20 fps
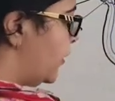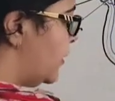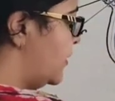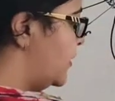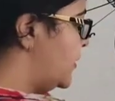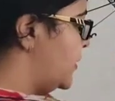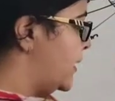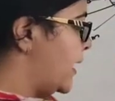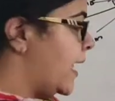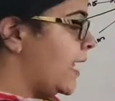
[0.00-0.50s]
the
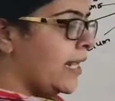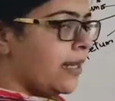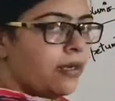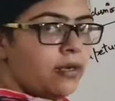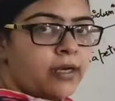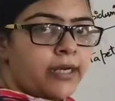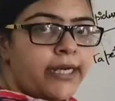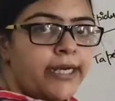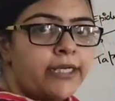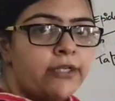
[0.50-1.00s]
cell
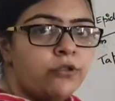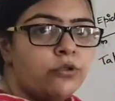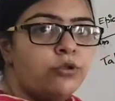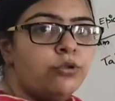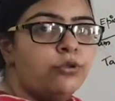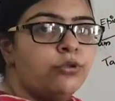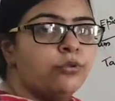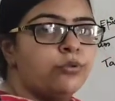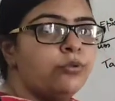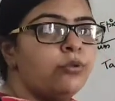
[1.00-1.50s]

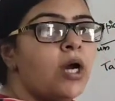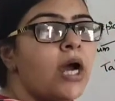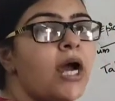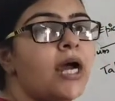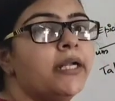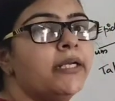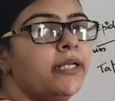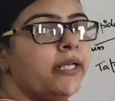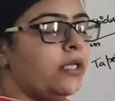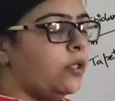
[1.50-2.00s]
into two
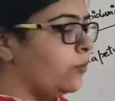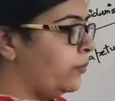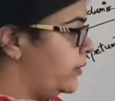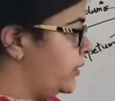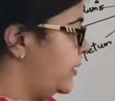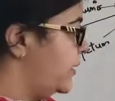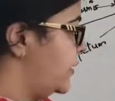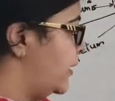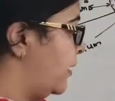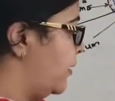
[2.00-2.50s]

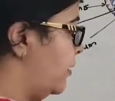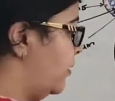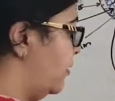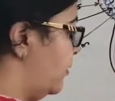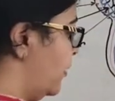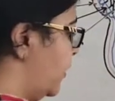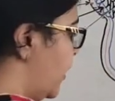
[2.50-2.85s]
unequal cells.